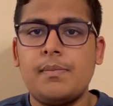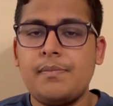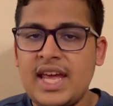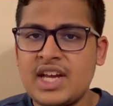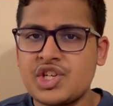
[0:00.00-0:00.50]

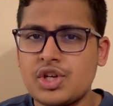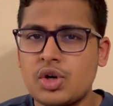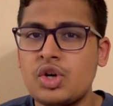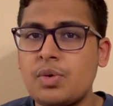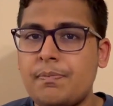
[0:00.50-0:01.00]
Make
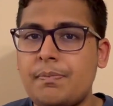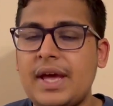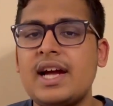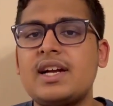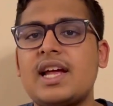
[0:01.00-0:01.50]
sure to
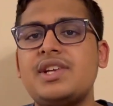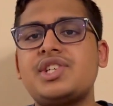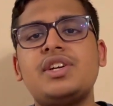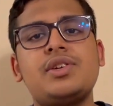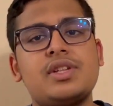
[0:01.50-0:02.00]
pay
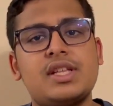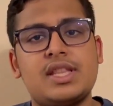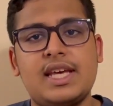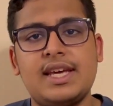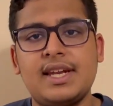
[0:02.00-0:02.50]
attention to the
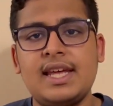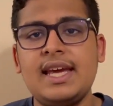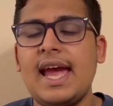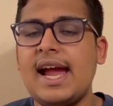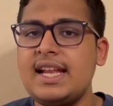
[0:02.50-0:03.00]

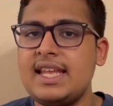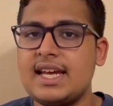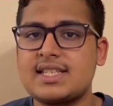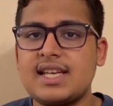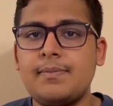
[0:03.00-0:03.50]
theory and the
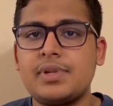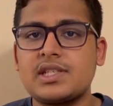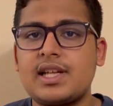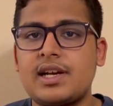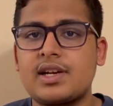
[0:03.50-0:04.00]

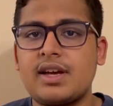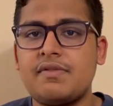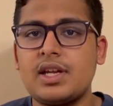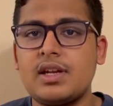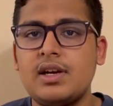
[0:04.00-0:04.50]
examples that are
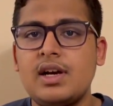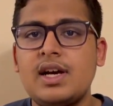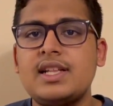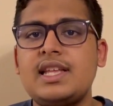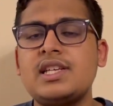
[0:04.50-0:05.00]
given.
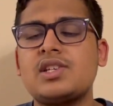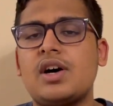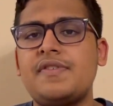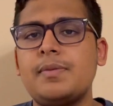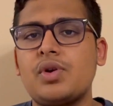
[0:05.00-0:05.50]
These
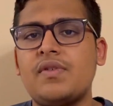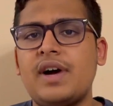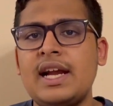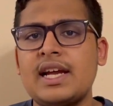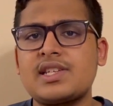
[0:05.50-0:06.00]
often
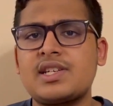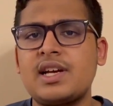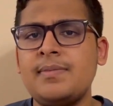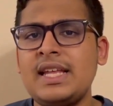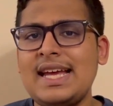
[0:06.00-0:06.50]
provide
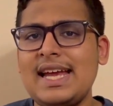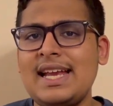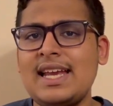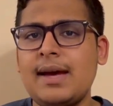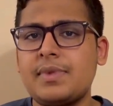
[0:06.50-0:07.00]
extremely
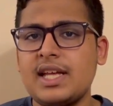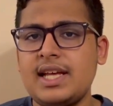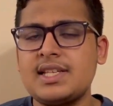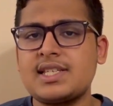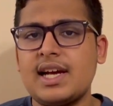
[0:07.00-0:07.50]
in-depth
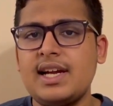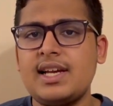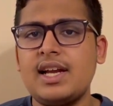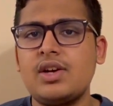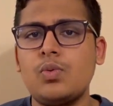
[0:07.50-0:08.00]
insight
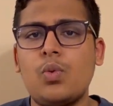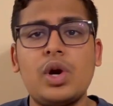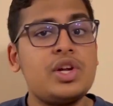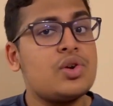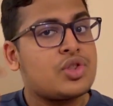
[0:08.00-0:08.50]
into
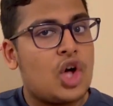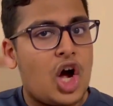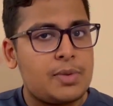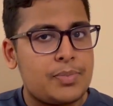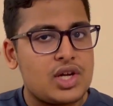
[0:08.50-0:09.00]
what your
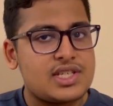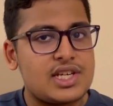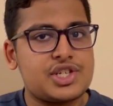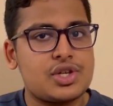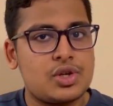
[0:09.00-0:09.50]
thought
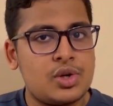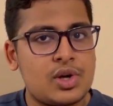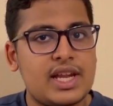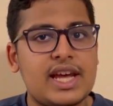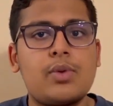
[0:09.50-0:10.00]
process should look
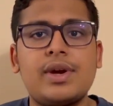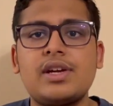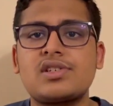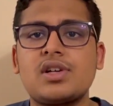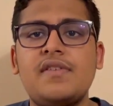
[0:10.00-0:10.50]
like when
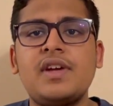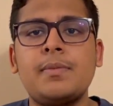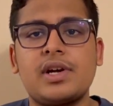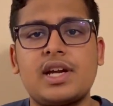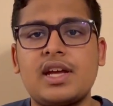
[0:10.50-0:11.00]
you're solving
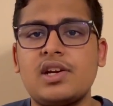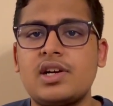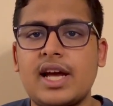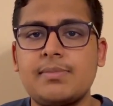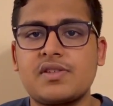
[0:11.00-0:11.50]
particular
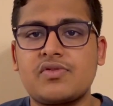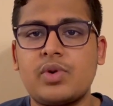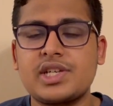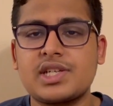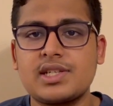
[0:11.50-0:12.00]
types of
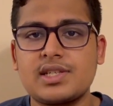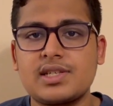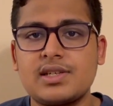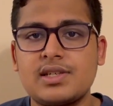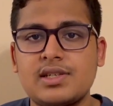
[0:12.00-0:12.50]
questions.